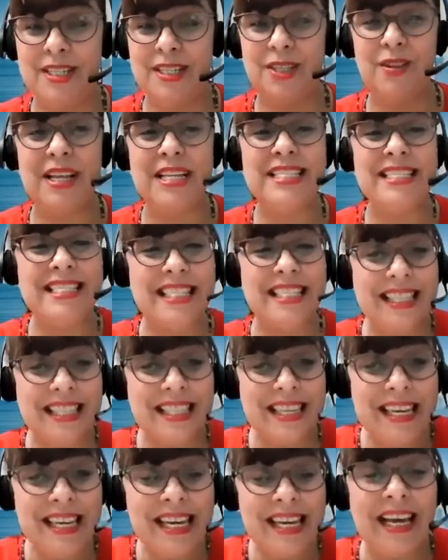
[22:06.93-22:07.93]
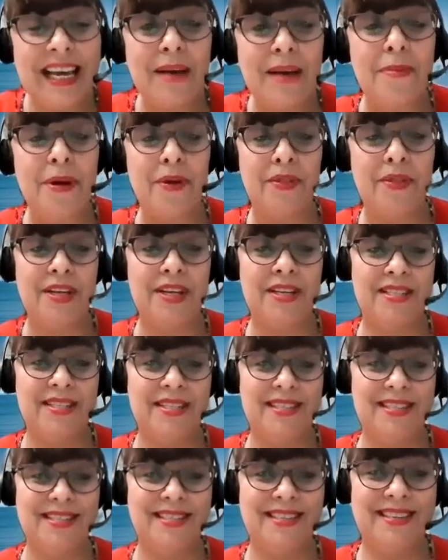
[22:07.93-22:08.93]
So let's think about
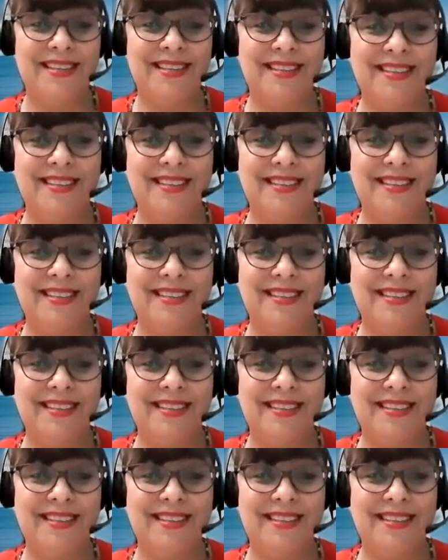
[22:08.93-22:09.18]
this.